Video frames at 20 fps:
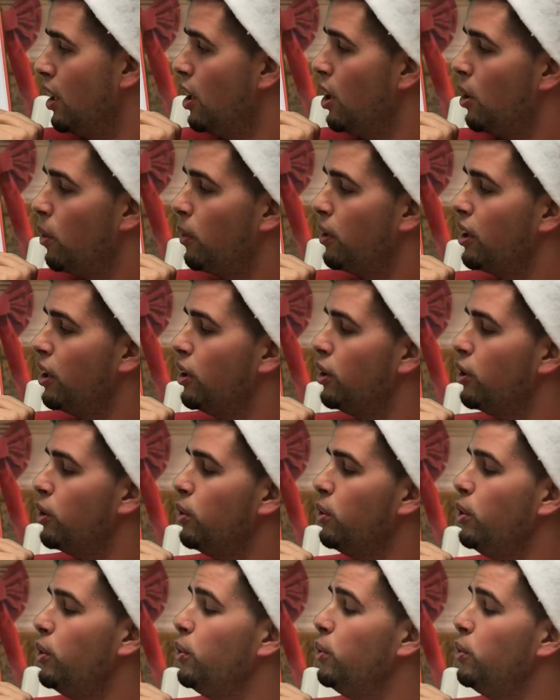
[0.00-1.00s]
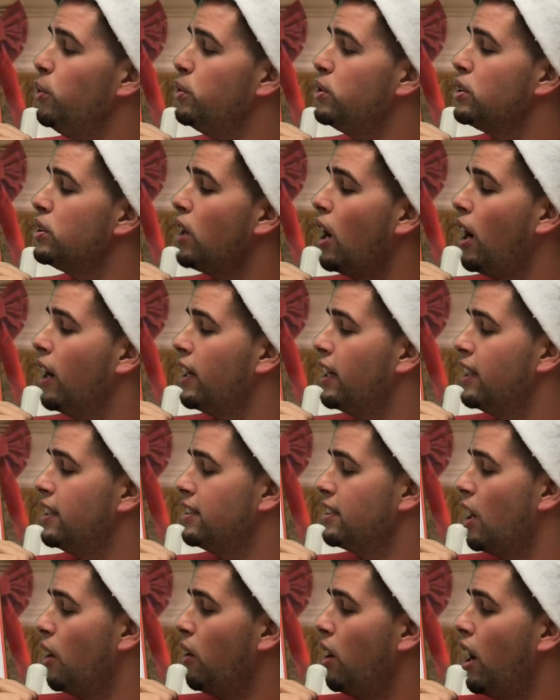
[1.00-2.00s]
where the little Who
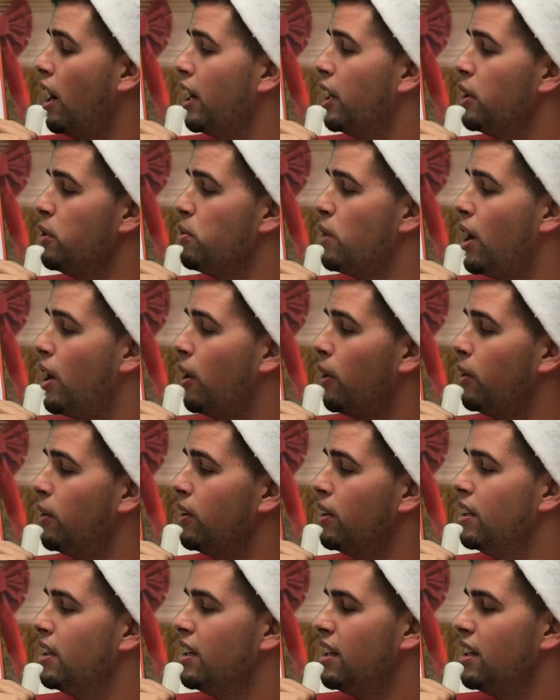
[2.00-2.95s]
stockings all hung in a row.